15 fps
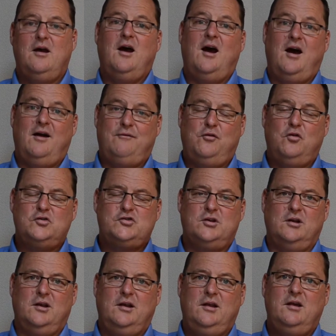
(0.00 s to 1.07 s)

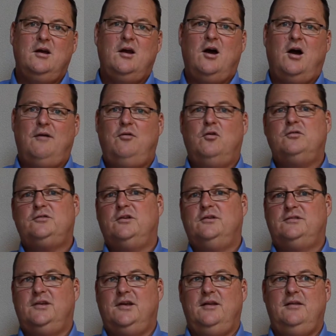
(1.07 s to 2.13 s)
Unfortunately, I've also
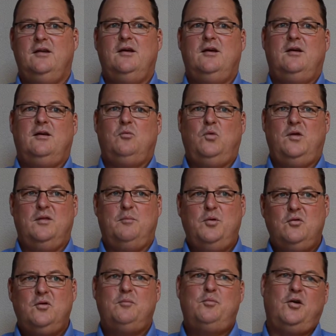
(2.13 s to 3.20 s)
seen when the
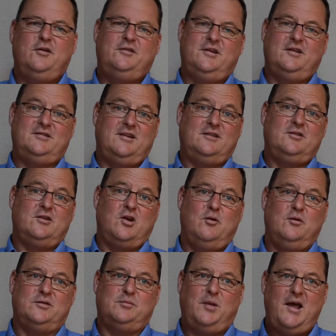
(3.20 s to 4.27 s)
building process doesn't go
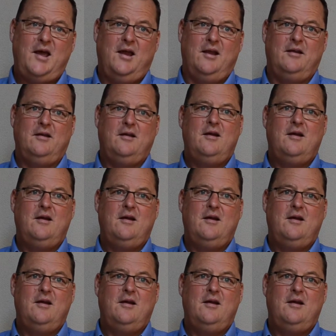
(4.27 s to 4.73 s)
as planned